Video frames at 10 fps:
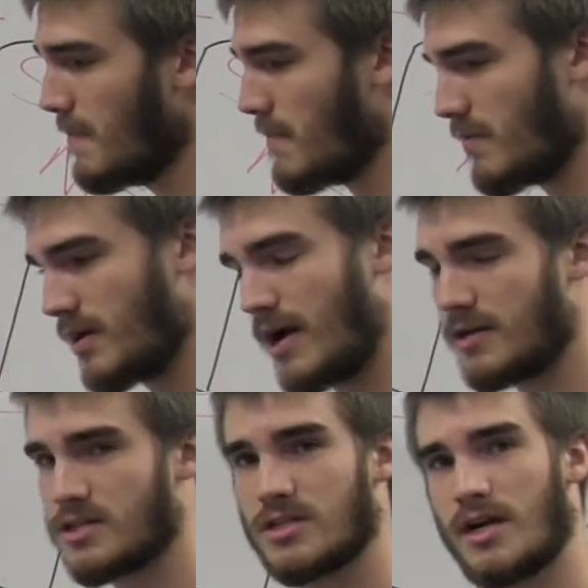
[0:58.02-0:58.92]
Maybe not
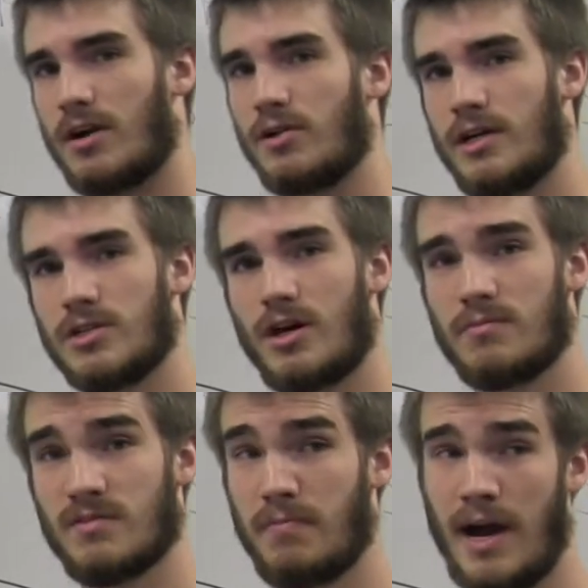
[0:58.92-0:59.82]
necessarily in
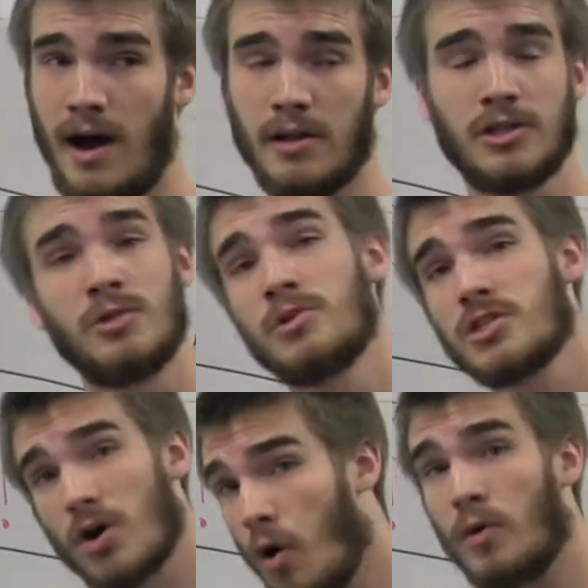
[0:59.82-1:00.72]
terms of biology, which
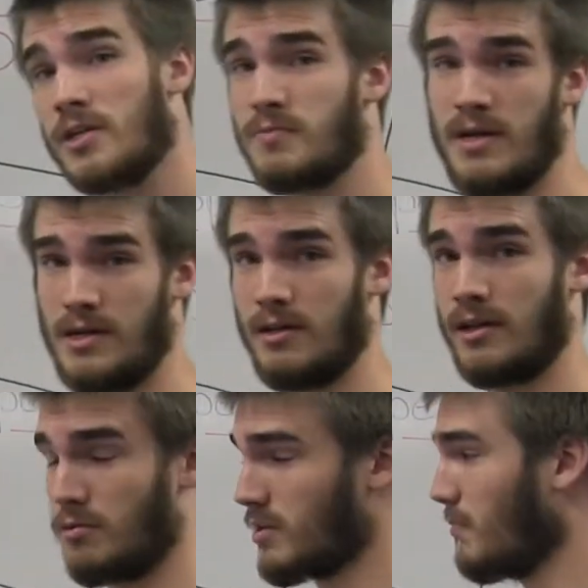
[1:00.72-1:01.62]
has always been
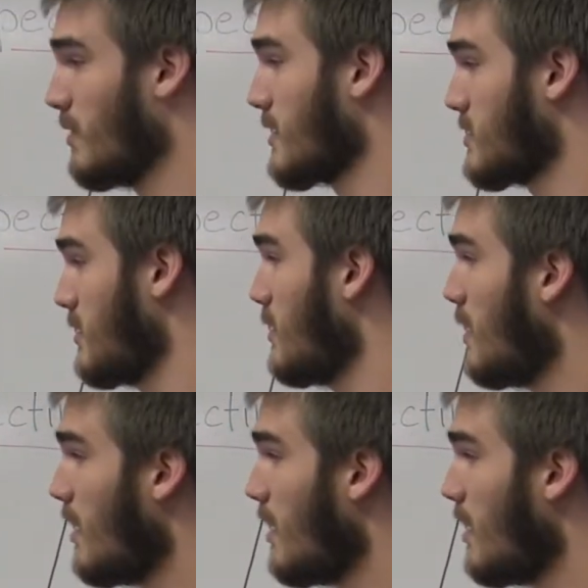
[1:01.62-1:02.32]
dealing with complexity.